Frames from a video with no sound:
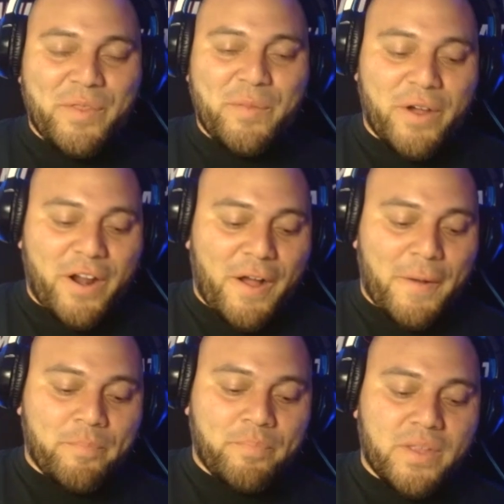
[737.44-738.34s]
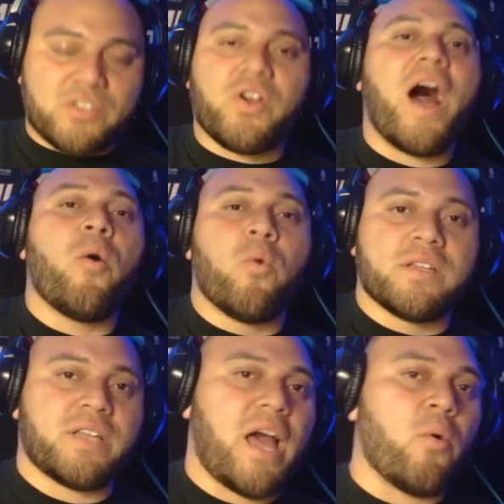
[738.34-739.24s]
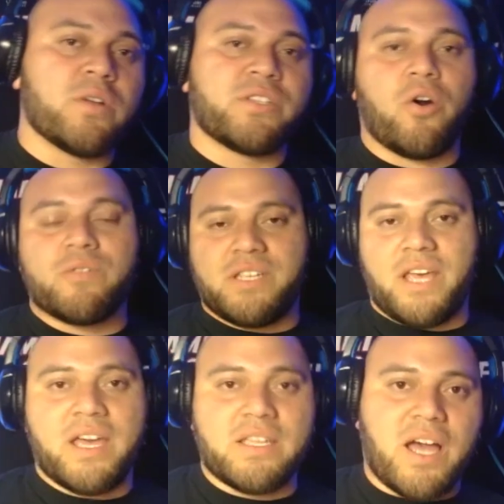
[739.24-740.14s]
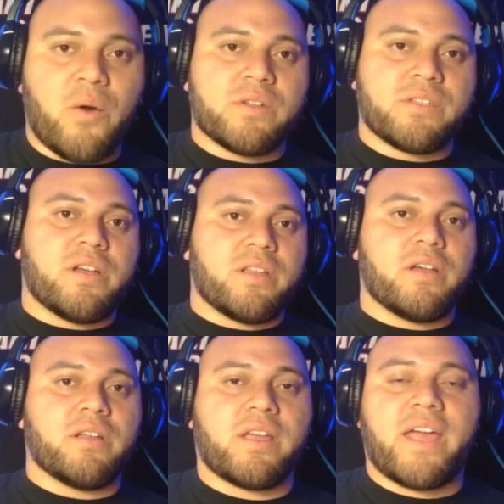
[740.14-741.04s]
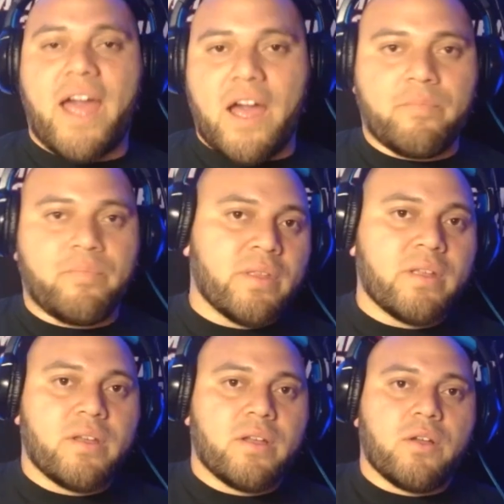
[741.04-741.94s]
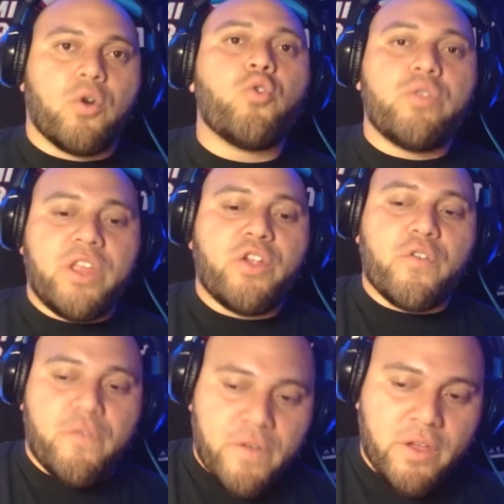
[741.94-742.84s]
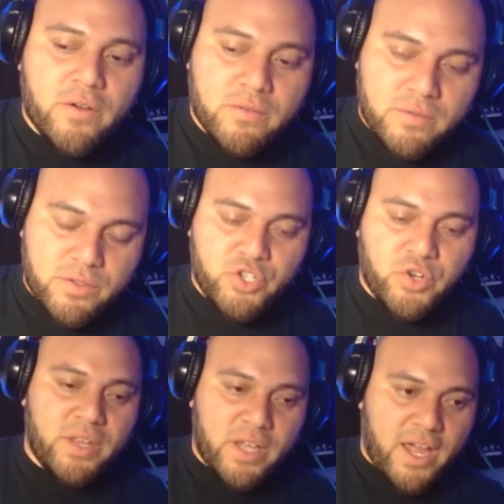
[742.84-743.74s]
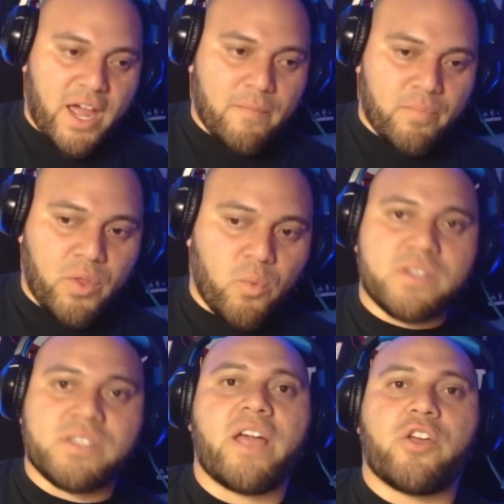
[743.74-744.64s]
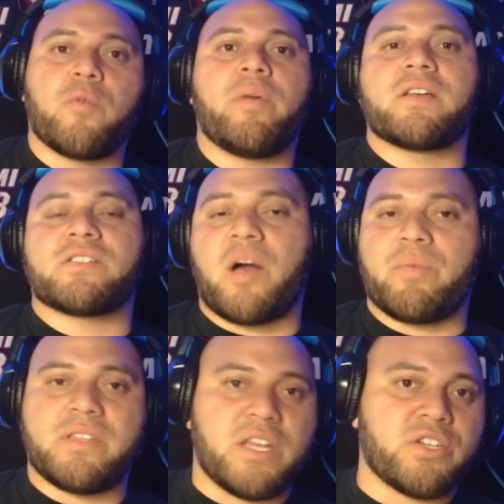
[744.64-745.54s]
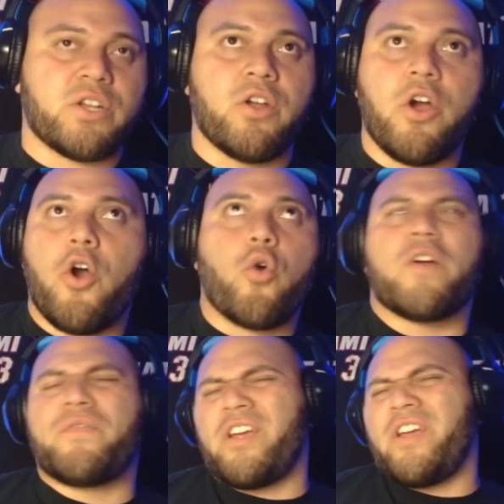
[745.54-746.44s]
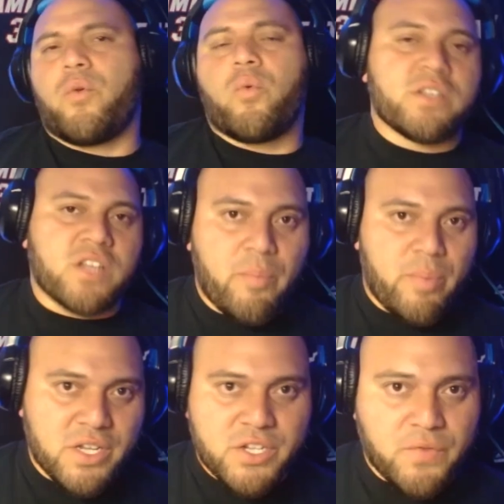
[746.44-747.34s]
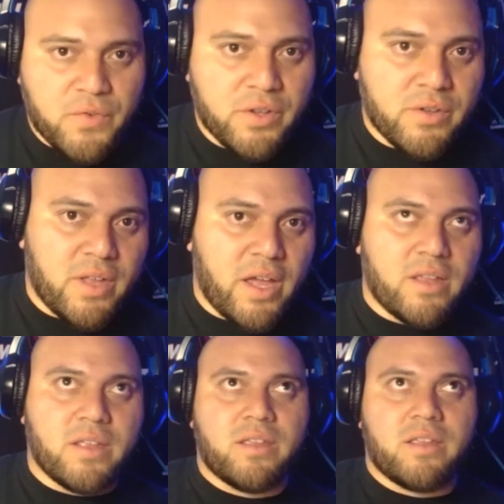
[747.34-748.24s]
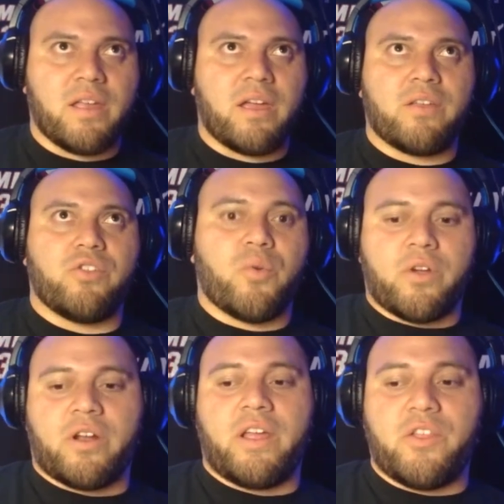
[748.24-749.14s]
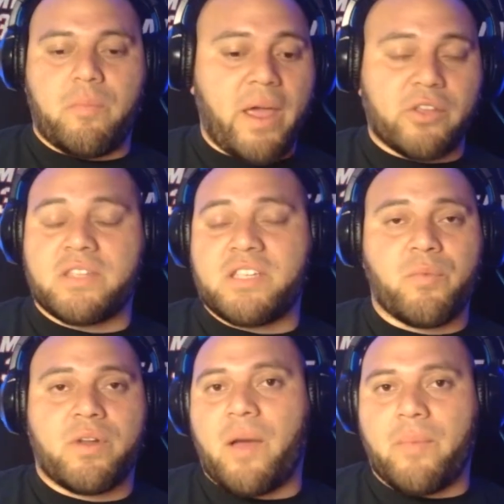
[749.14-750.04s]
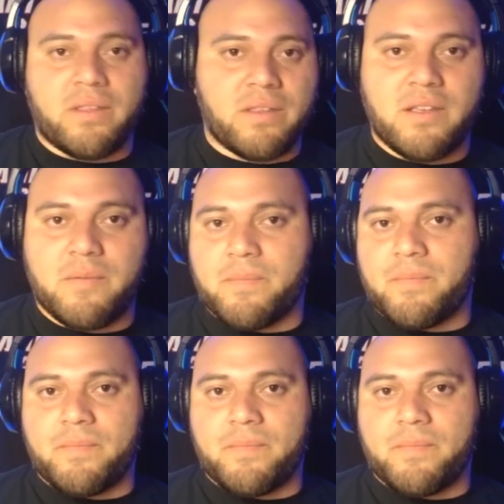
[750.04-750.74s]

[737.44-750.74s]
But so how was it? How was the OTAs? How was the camp? Who did you feel during the camp was like your biggest competition, or if there even was competition for you that you were going to either make the team or not make the team?